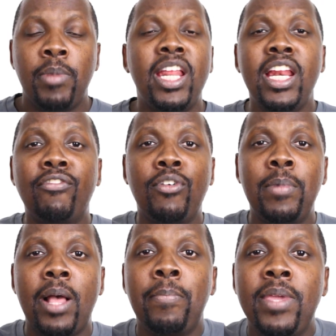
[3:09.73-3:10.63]
But enough
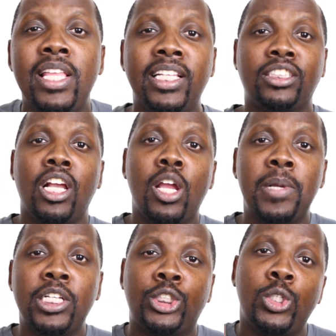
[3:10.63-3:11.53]
about me, let's talk
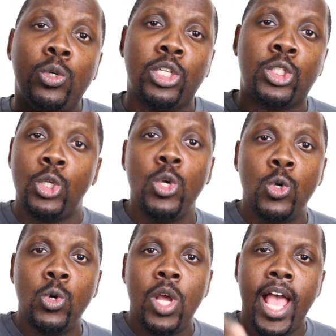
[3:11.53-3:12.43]
about you, because
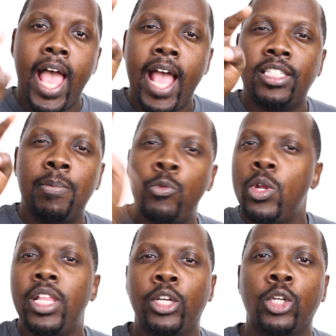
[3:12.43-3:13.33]
you had some
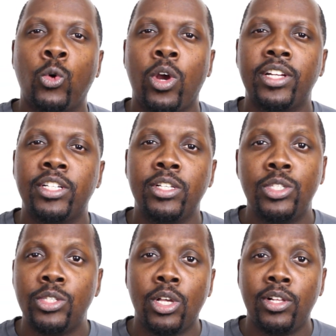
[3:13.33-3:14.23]
really good
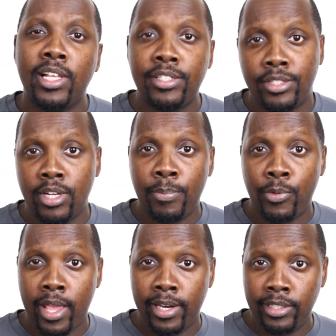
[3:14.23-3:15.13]
questions, so let's
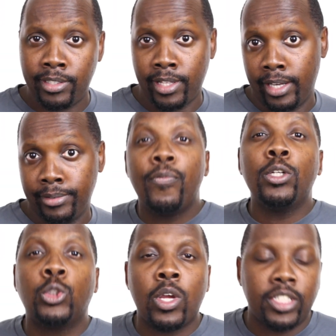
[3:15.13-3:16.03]
jump right into that.
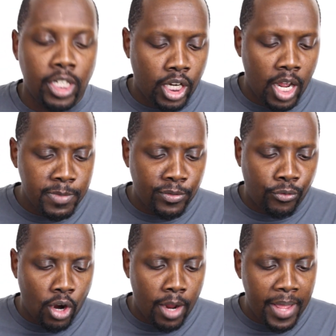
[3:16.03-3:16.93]
First question comes
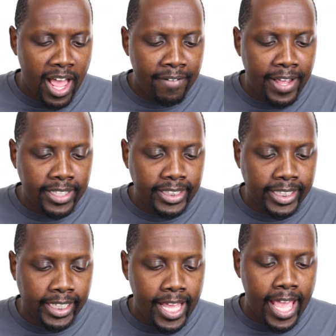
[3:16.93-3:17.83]
from
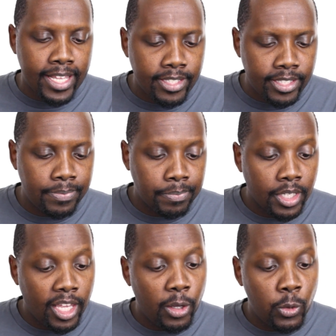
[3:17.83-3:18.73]
Avantika S,
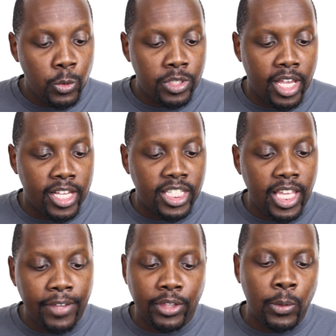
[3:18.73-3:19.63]
who says,
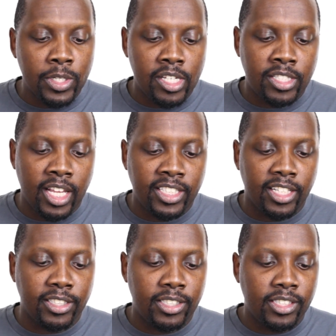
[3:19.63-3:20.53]
if there was a
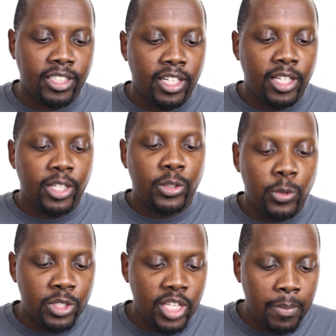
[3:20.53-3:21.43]
sentence
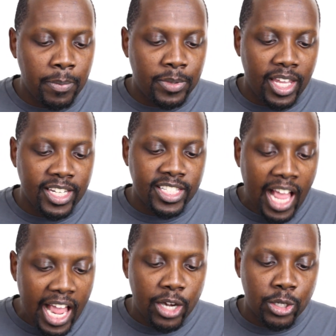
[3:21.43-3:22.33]
to sum up the
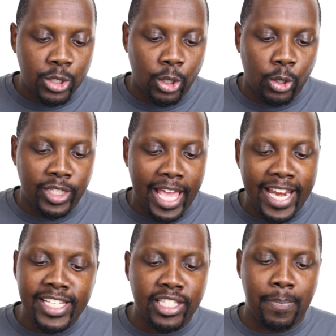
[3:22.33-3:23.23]
entire show
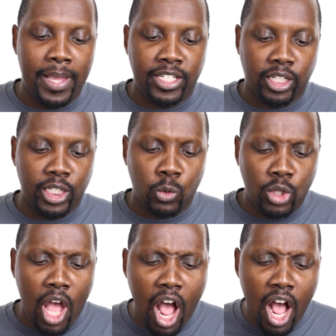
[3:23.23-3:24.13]
that is The Mentalist
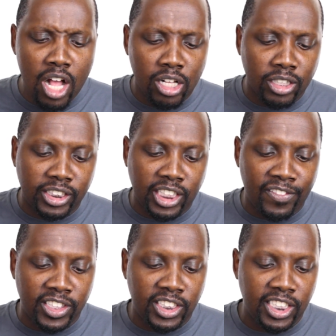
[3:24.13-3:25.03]
with all the
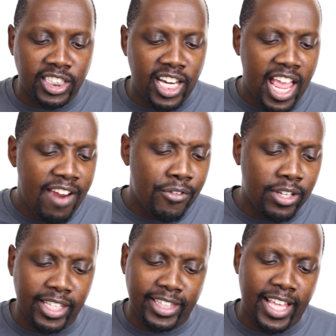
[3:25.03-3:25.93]
7 seasons,
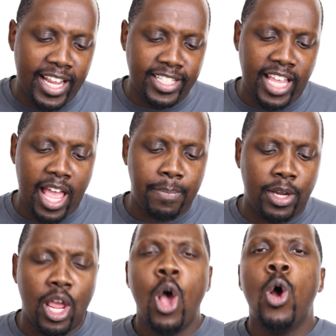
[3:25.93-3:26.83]
everything that has
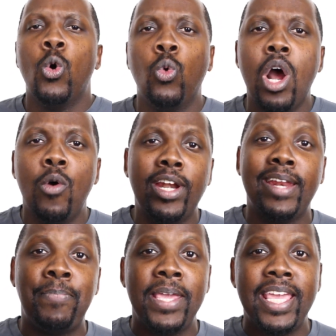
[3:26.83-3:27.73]
happened, what would
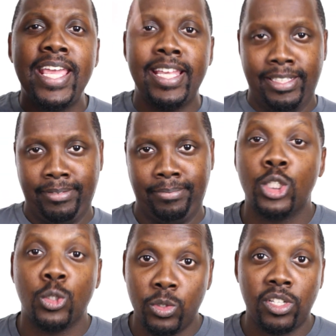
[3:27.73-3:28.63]
it be?
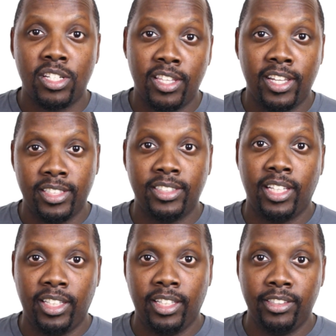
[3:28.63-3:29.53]
There's no such thing as
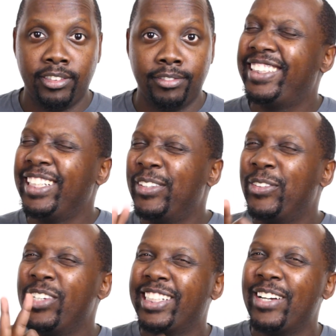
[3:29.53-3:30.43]
psychics. I
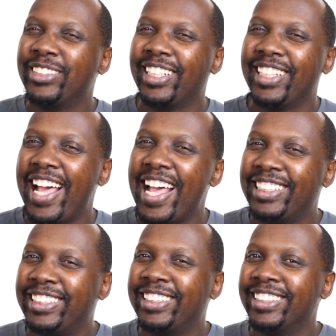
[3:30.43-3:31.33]
still wish I was the
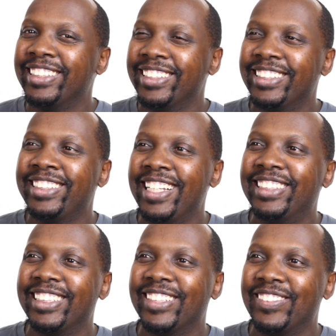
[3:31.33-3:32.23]
last
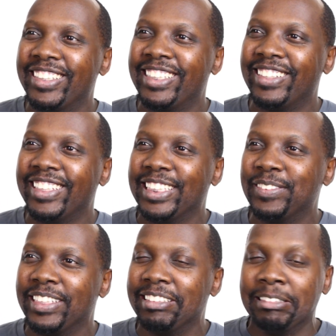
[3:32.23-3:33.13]
sentence of the series,
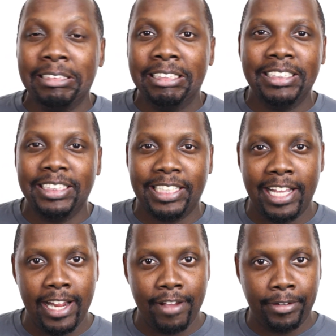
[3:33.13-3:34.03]
but you
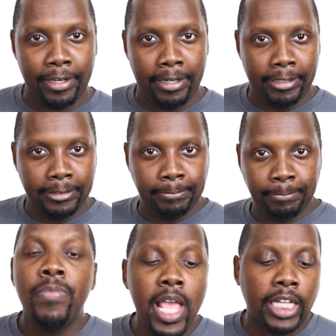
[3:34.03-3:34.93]
can't have it
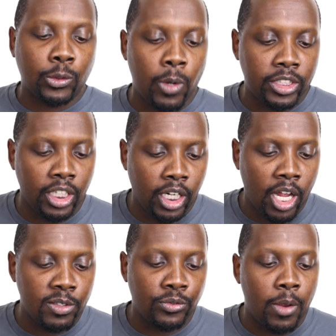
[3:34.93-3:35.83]
all. Next question
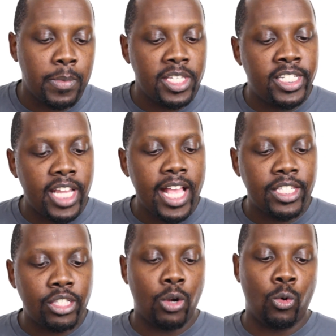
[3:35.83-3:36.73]
comes from
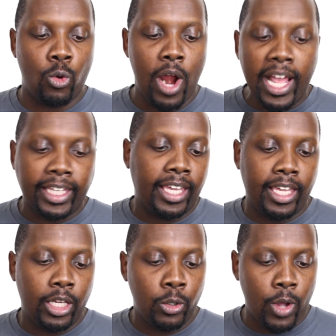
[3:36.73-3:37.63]
Jess
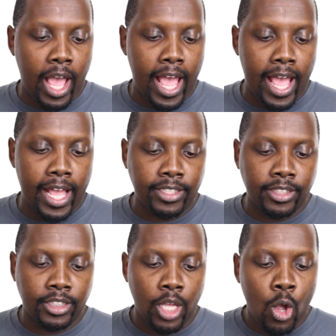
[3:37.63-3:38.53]
Rocky, who
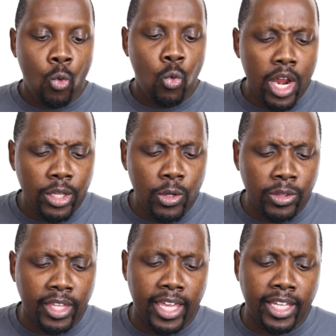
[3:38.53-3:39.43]
asks, what do
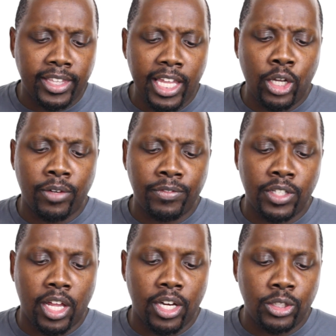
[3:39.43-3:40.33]
you think they could have
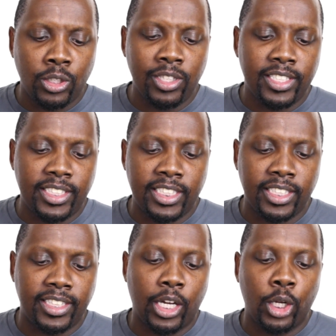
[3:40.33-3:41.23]
done to this
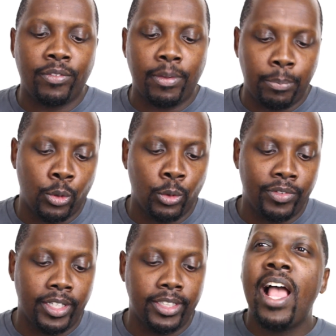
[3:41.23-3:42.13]
season that could have
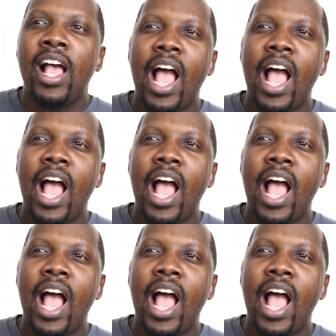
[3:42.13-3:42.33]
improved it?